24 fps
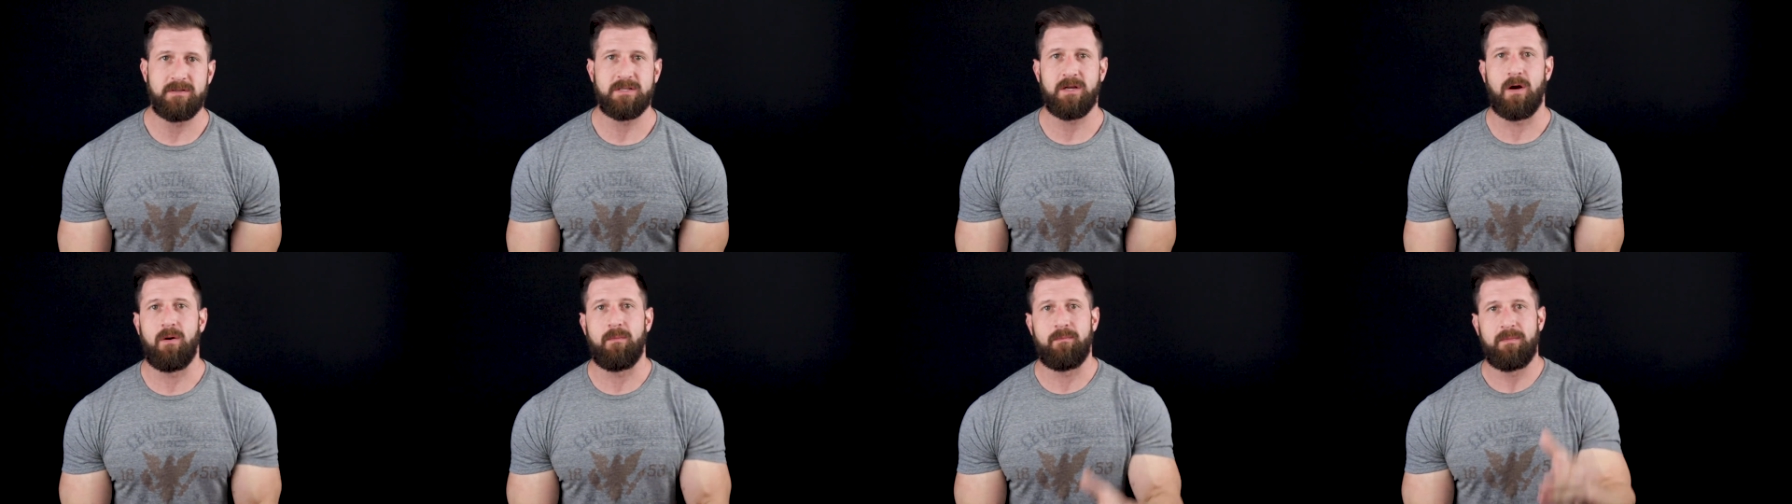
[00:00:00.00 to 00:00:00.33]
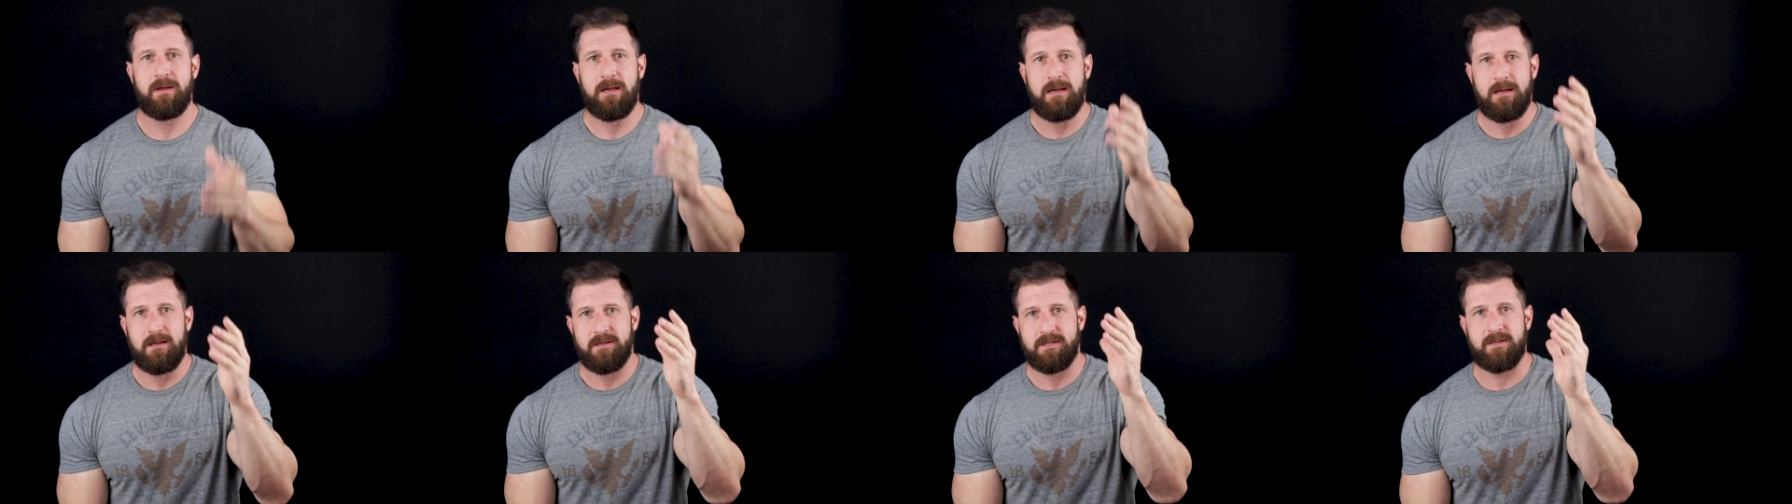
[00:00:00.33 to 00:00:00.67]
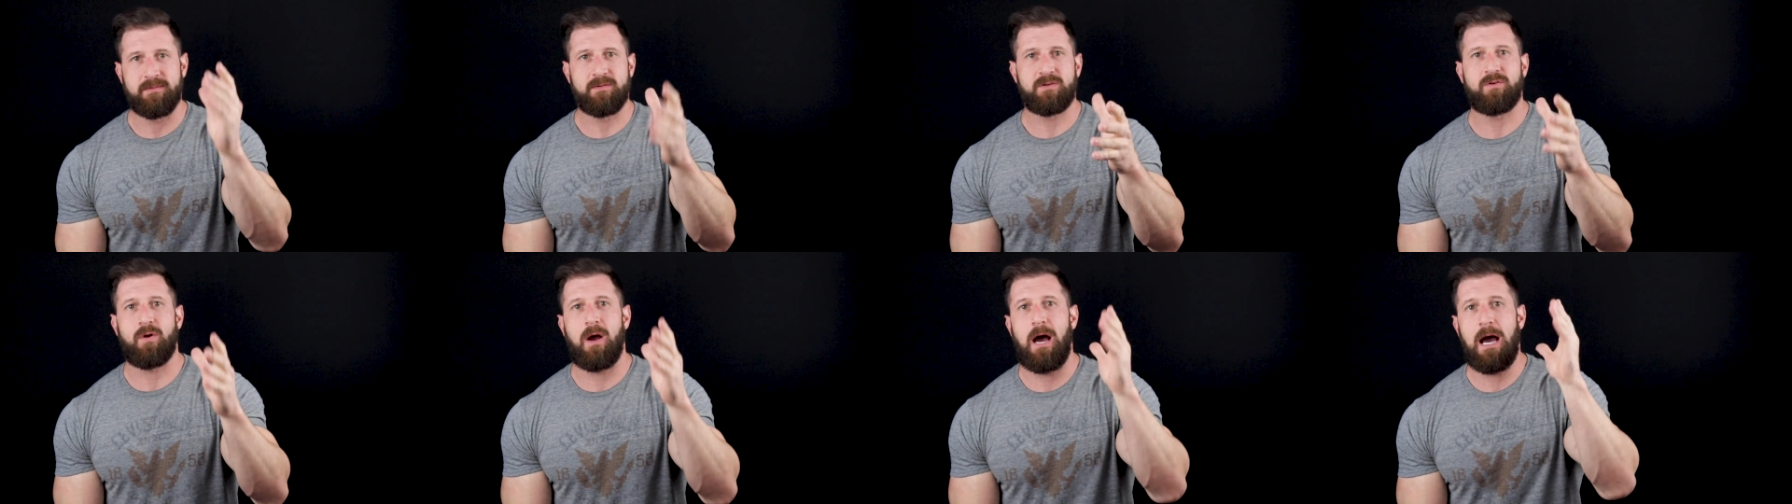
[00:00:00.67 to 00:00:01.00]
So
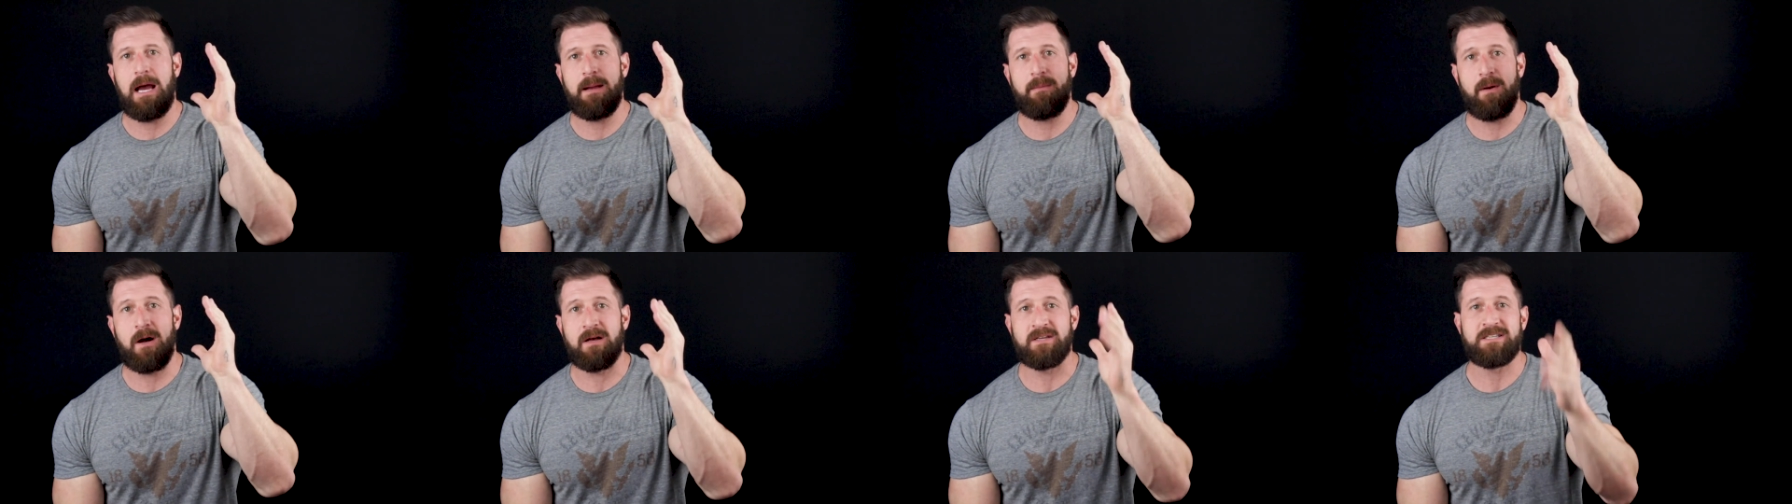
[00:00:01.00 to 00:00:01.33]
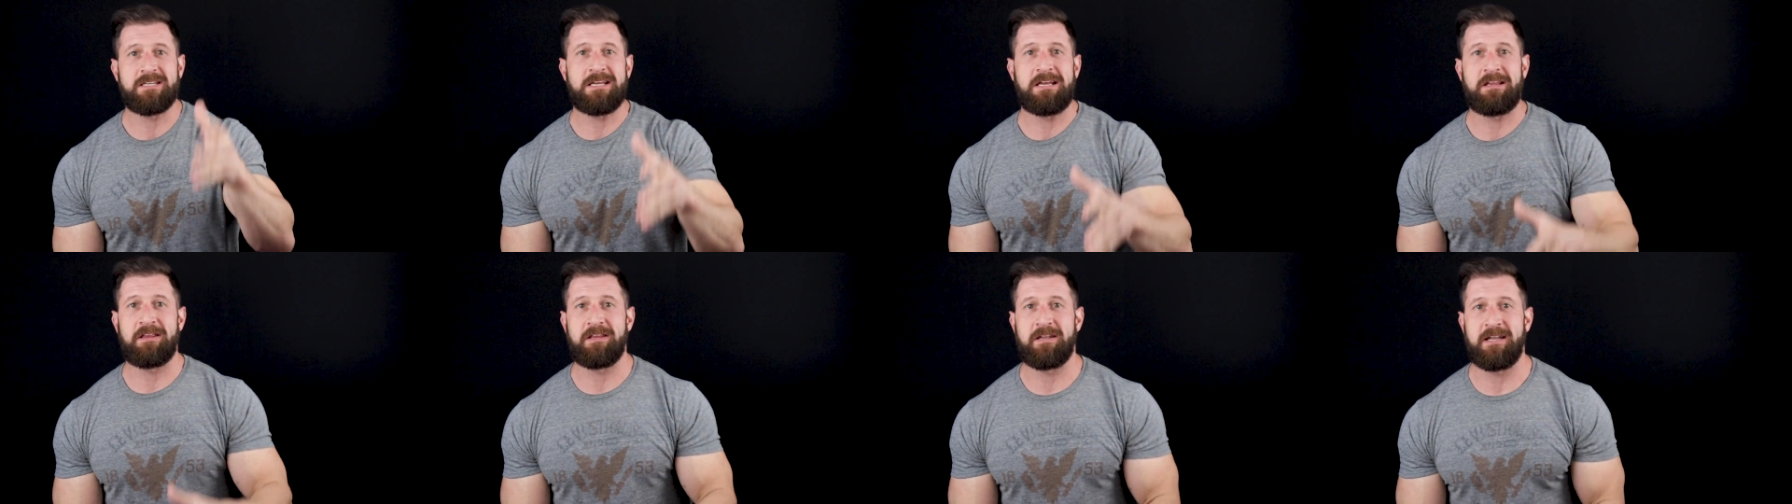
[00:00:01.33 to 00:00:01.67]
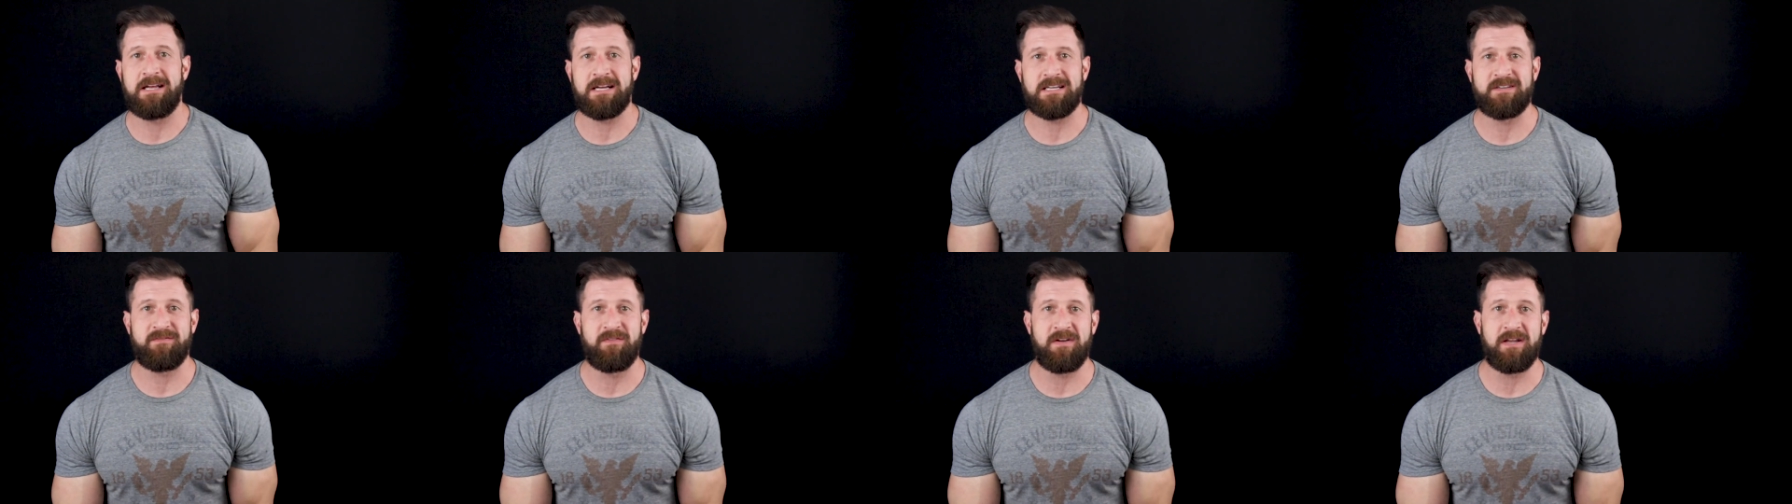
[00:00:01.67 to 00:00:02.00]
subscribe. I'll see you in the
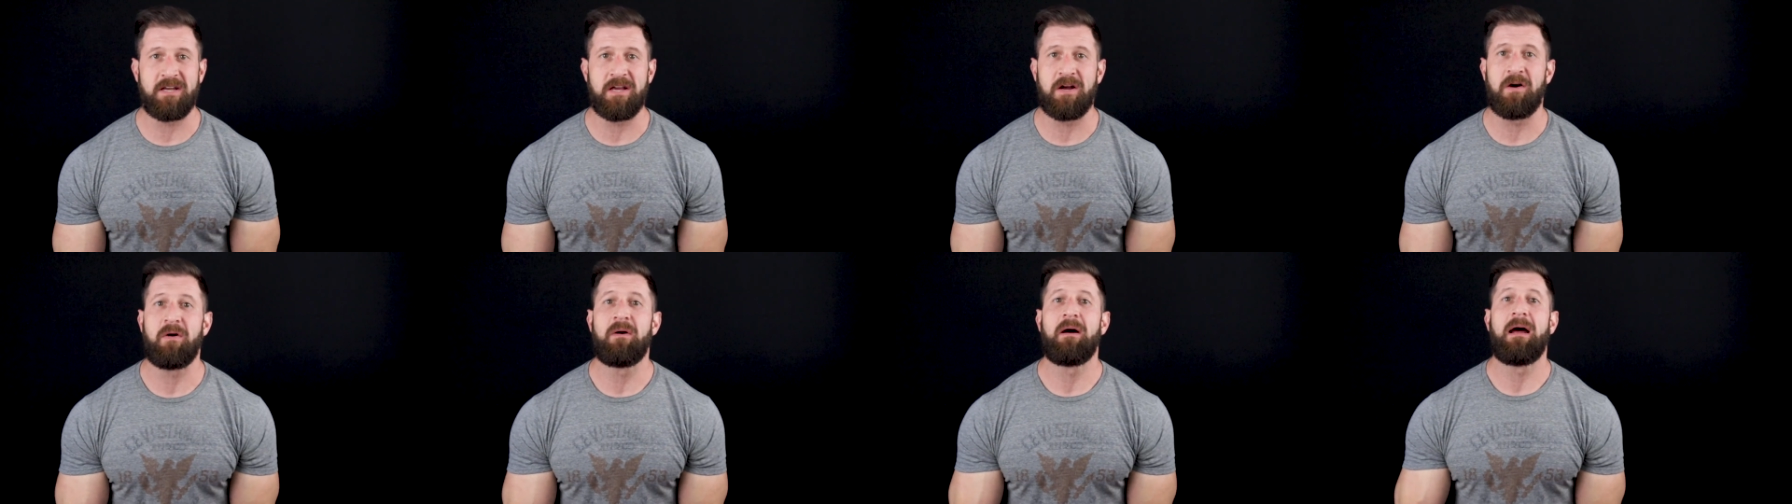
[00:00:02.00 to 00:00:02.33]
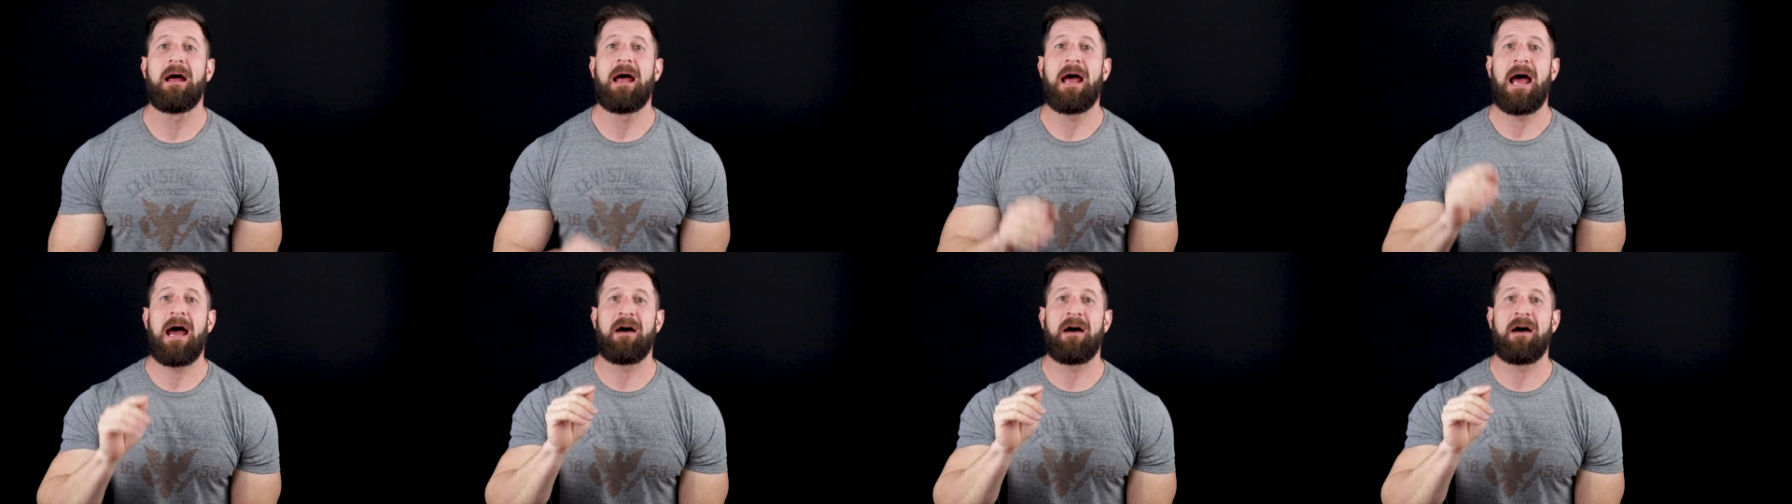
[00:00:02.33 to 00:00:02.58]
next video.